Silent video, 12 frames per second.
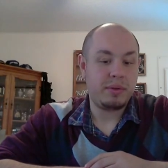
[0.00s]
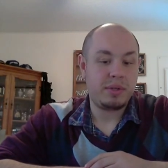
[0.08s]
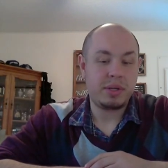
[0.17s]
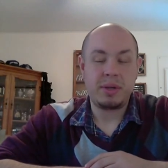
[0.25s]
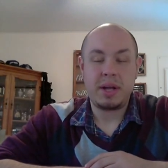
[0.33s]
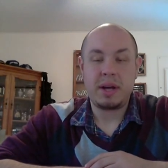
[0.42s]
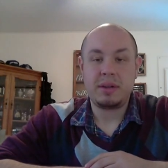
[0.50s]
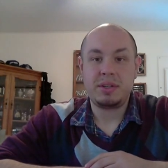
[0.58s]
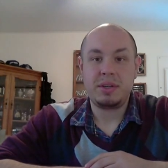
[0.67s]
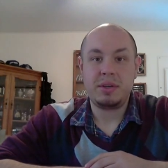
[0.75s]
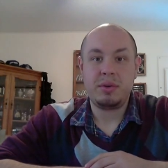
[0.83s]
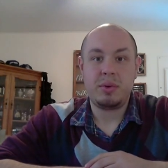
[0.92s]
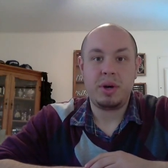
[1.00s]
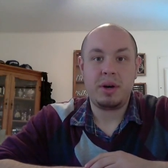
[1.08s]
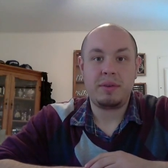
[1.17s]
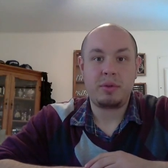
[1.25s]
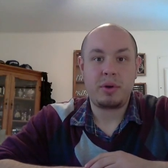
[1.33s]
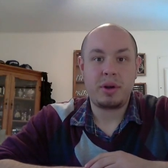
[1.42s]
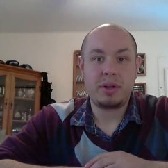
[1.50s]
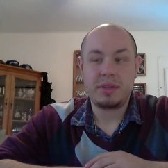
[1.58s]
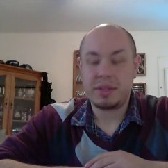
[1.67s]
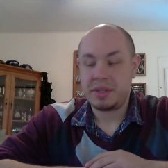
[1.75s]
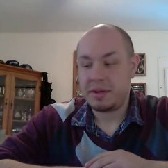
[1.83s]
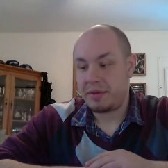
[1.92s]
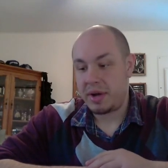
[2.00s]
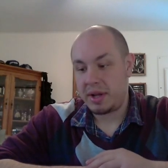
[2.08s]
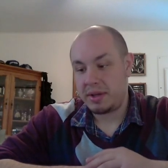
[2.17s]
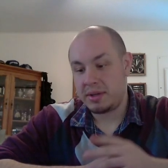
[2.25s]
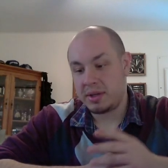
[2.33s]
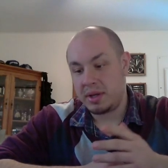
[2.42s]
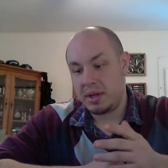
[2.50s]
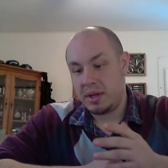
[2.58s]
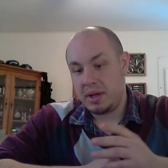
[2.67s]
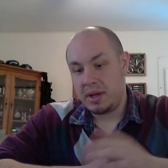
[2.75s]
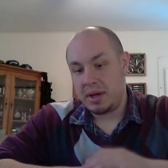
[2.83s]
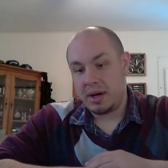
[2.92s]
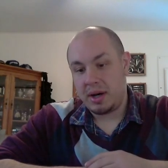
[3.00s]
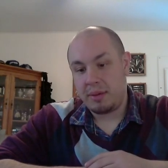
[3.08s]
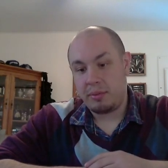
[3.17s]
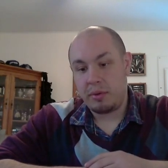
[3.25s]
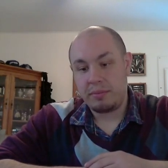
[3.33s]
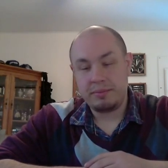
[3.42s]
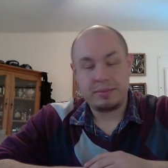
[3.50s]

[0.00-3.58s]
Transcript: to go down to uh, Florida to see a friend um, oh,